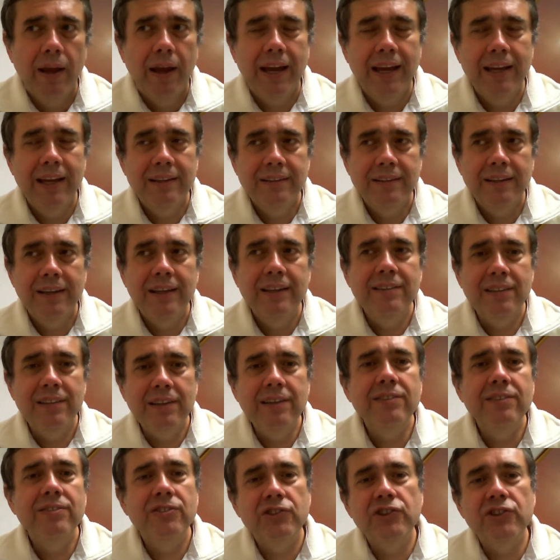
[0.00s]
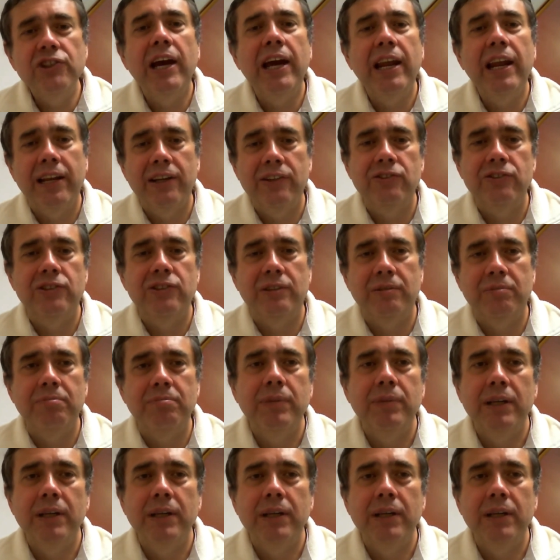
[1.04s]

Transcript: And it is challenging